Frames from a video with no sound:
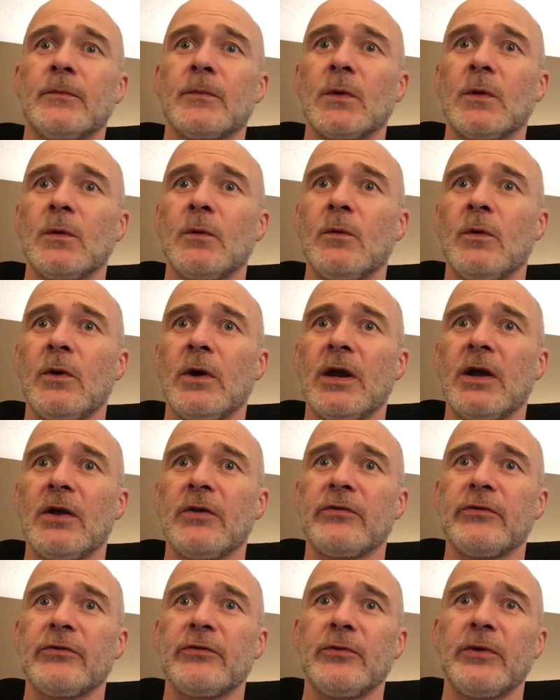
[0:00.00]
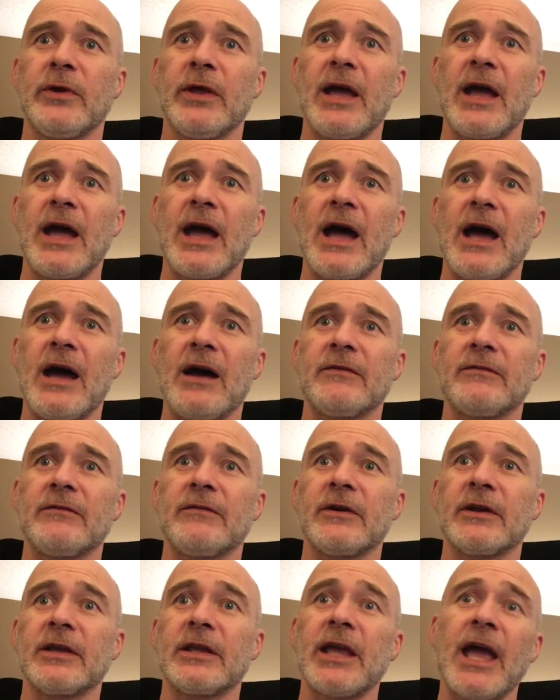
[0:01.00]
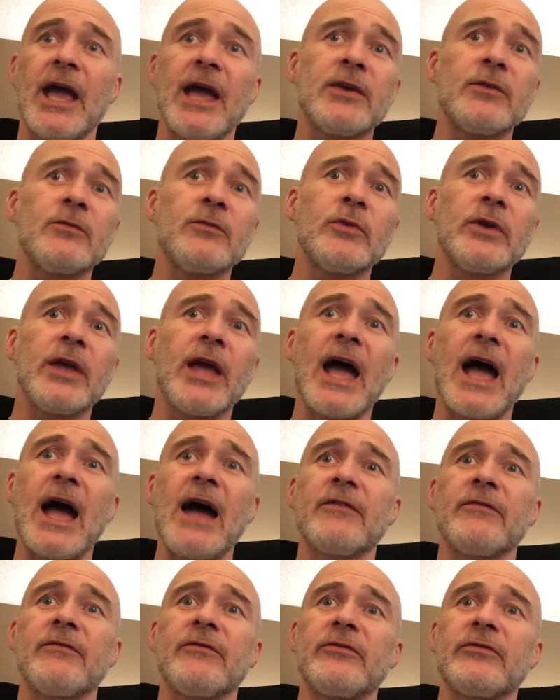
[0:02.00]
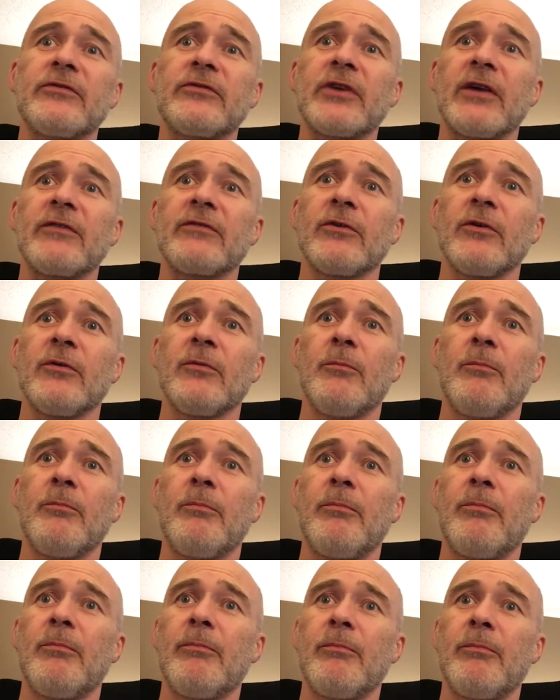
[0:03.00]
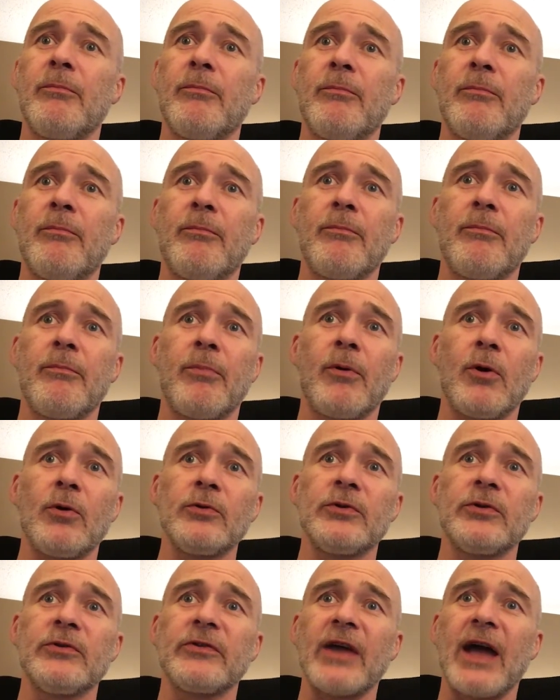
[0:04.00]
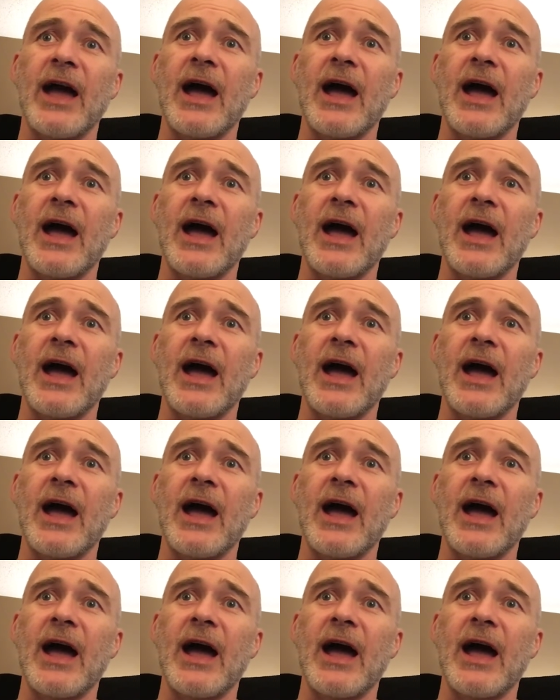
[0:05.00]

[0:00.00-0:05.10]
What else do we have? Again, we have several boulders.